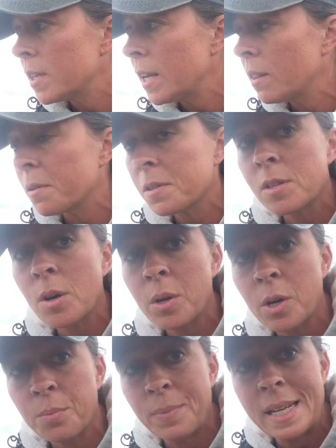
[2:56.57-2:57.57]
either sow
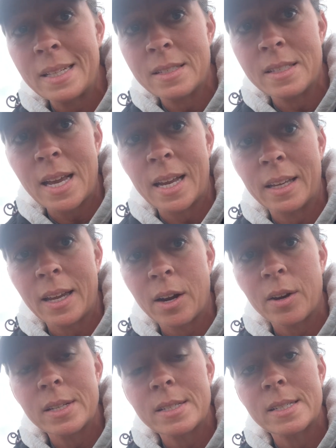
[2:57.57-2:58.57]
your beets and
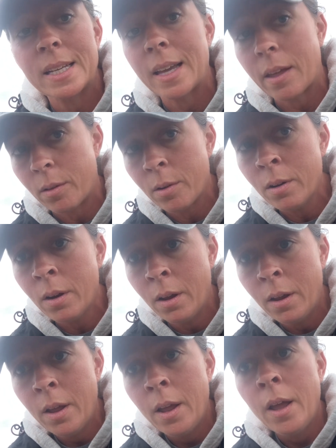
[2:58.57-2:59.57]
carrots together,
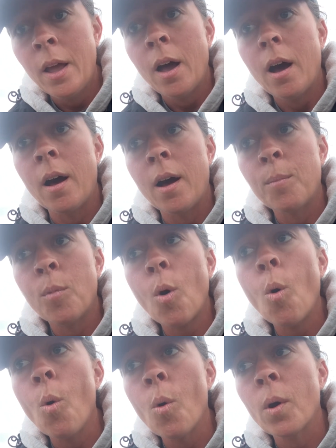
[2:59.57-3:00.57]

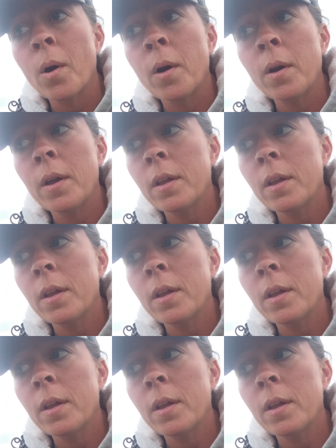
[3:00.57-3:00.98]
or